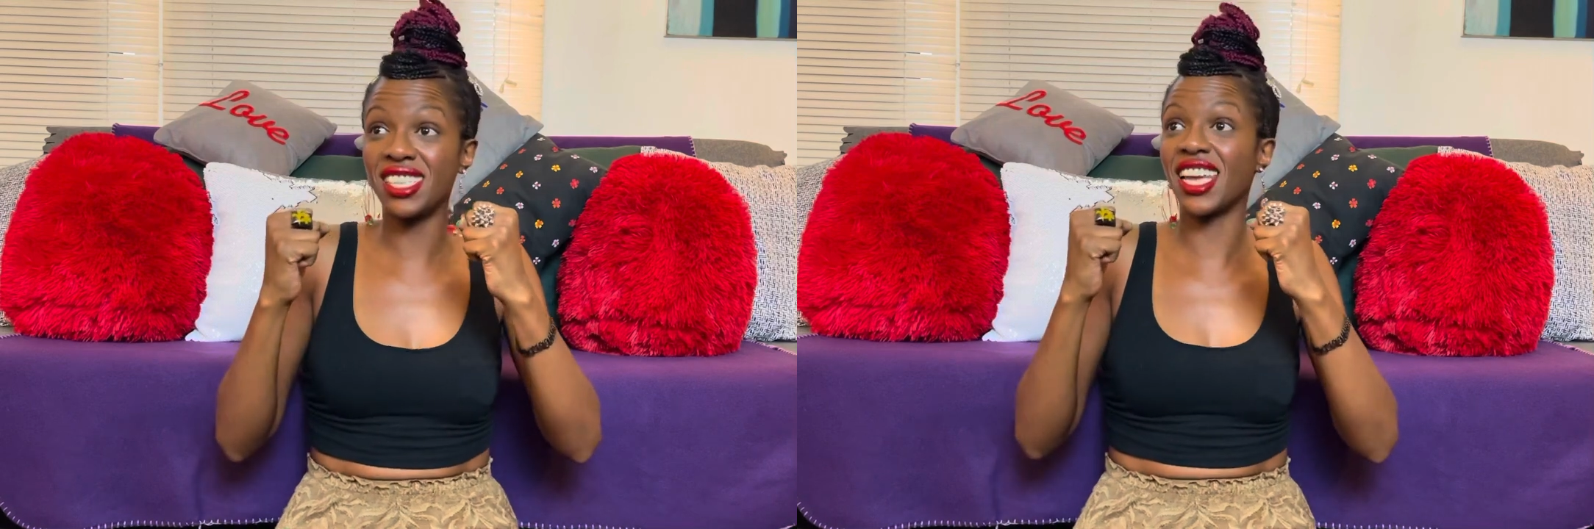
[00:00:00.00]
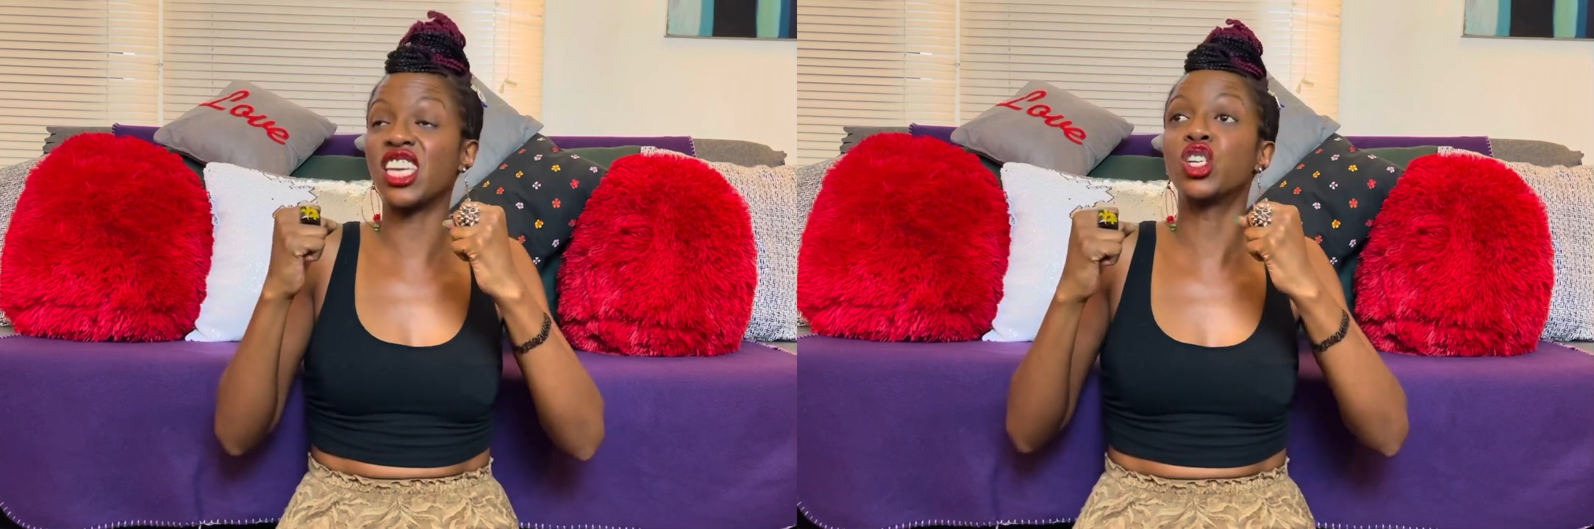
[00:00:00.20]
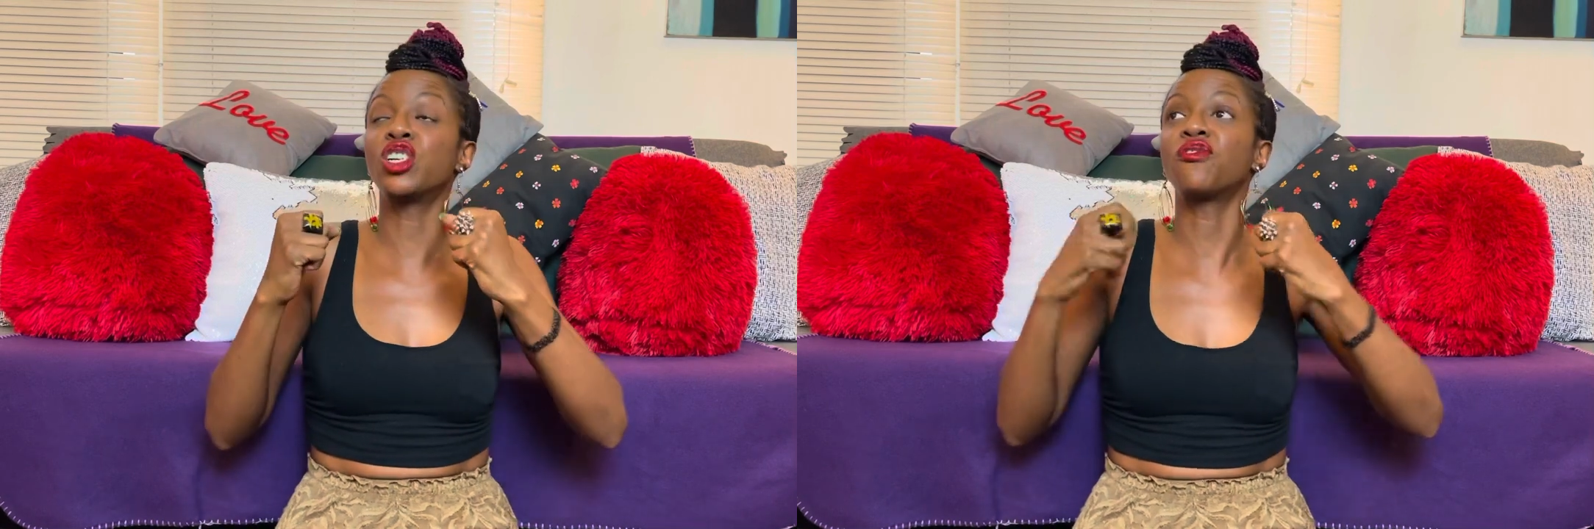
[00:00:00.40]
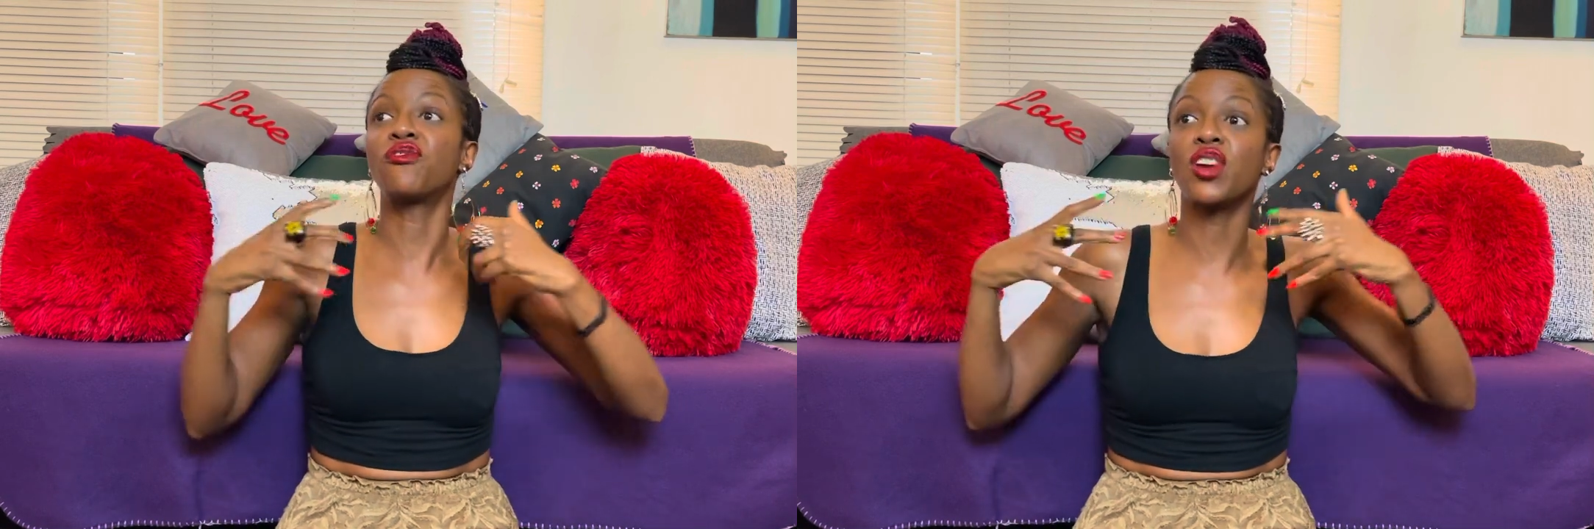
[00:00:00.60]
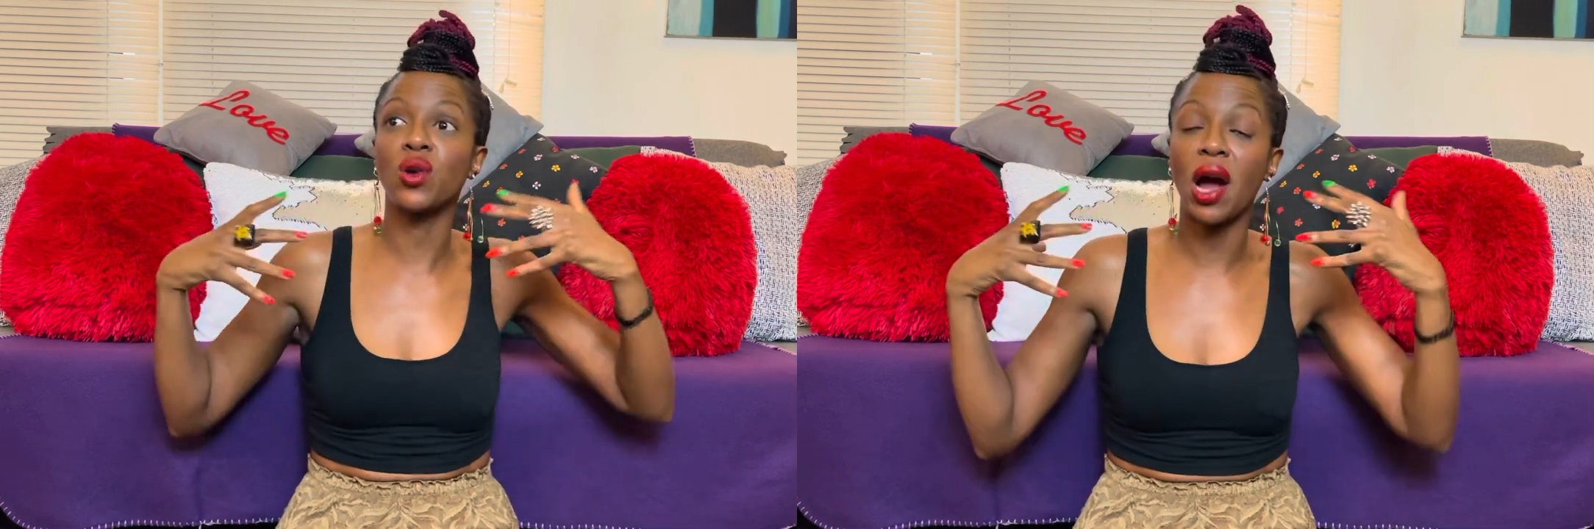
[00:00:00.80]
like he couldn't
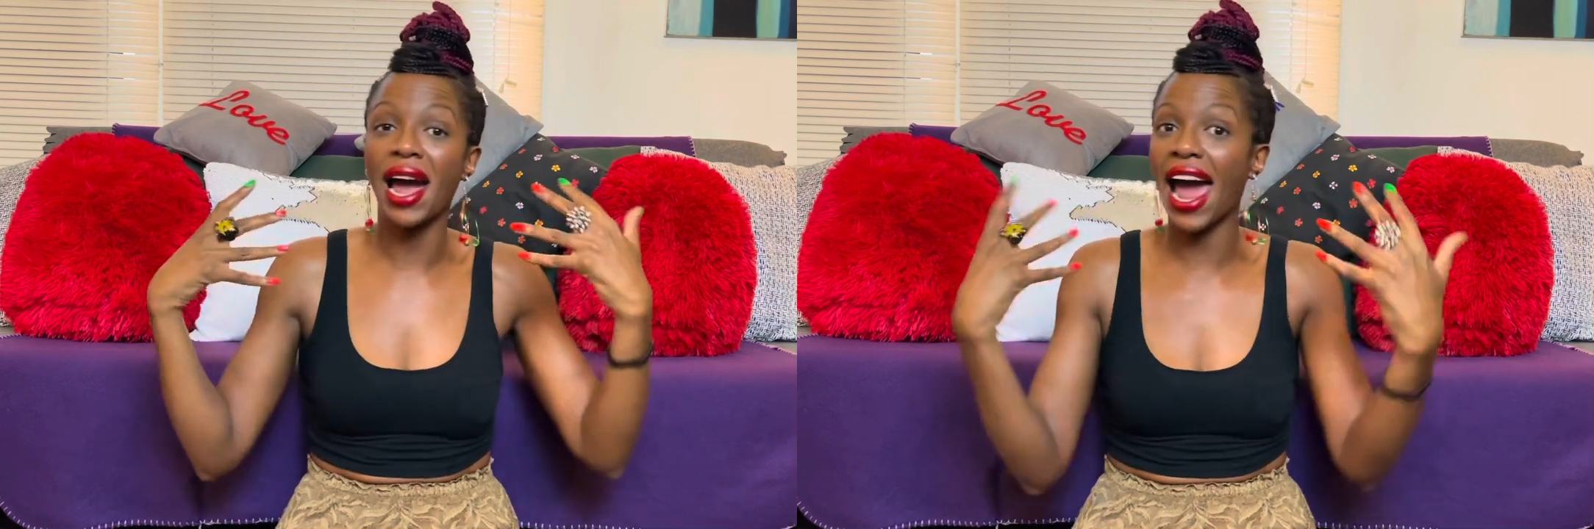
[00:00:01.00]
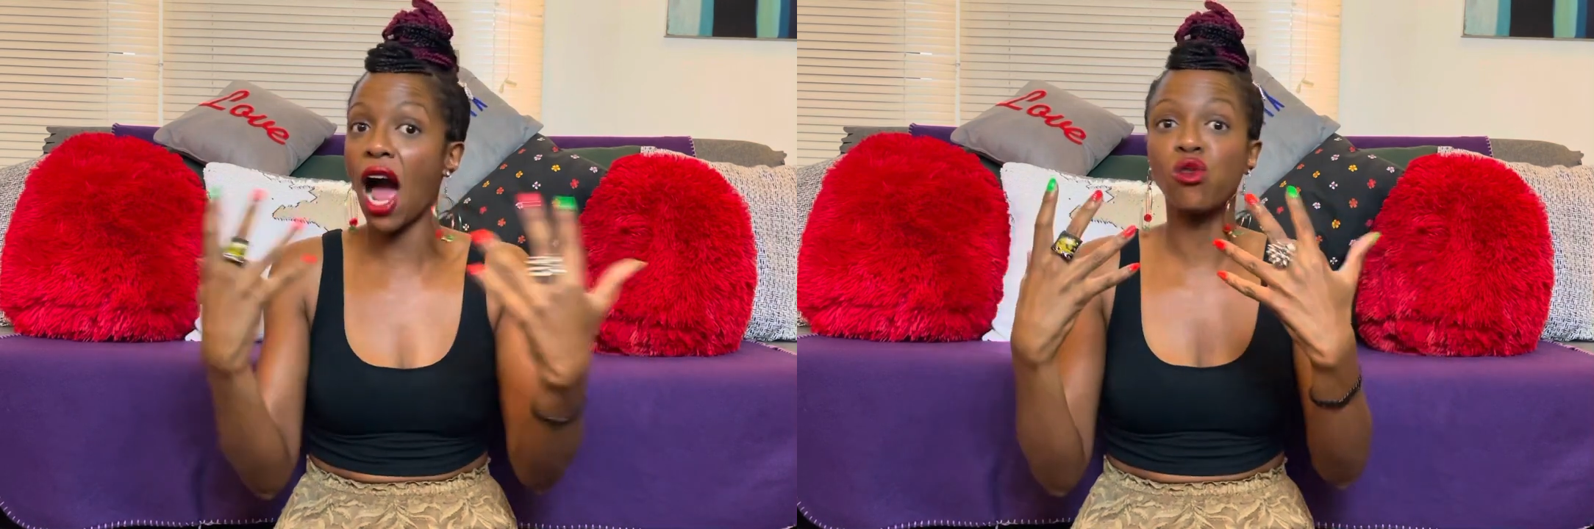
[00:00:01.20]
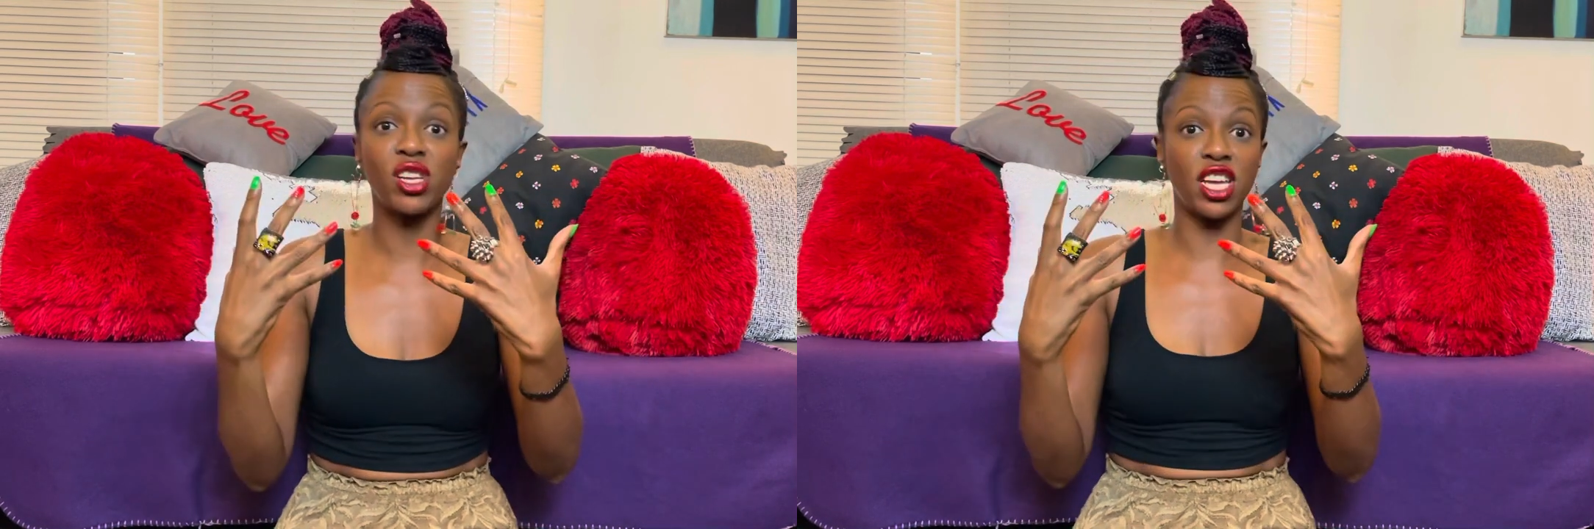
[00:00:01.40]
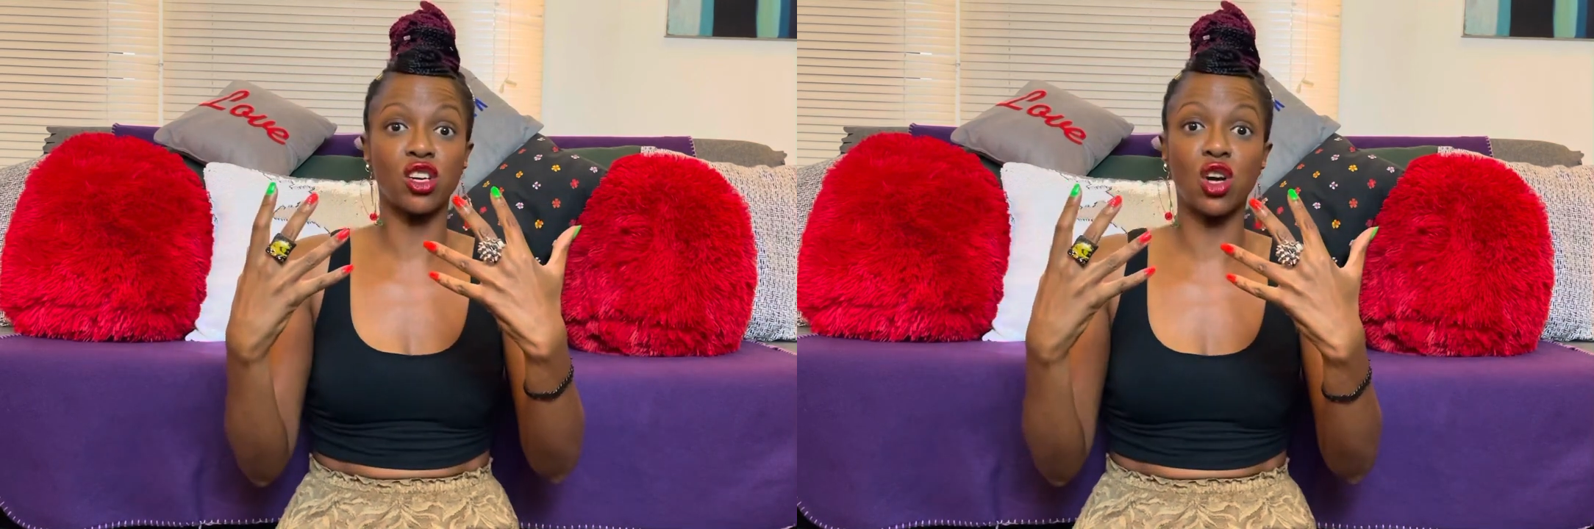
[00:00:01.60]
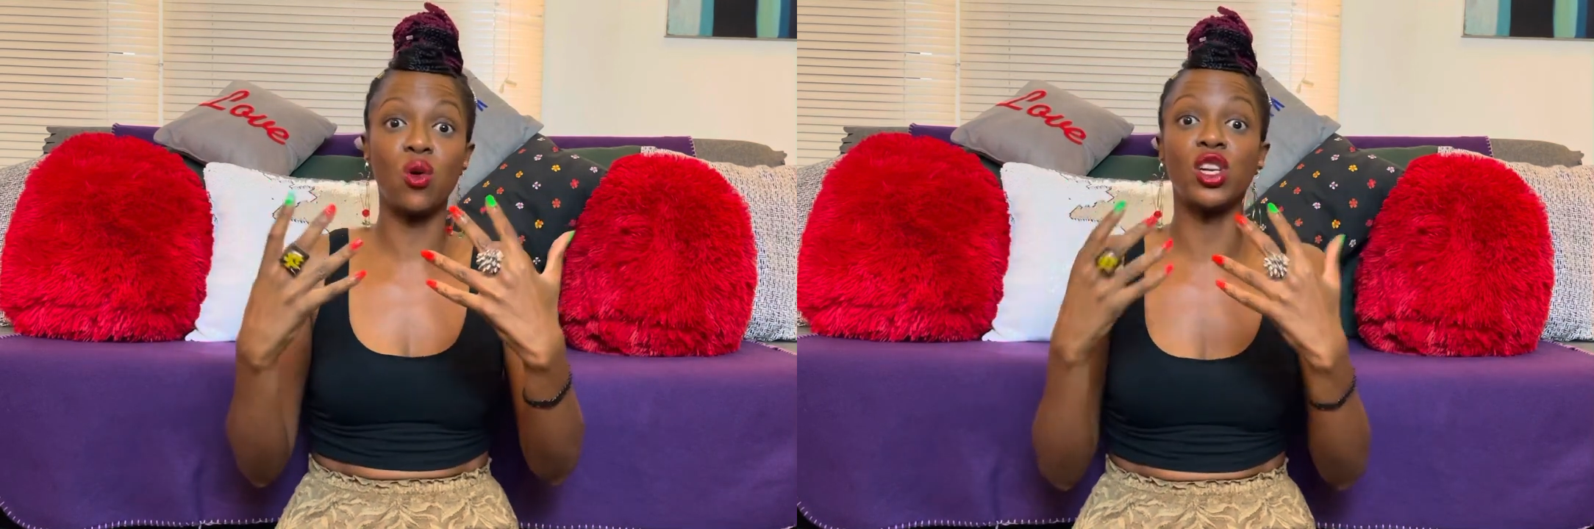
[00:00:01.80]
figure out how to get going.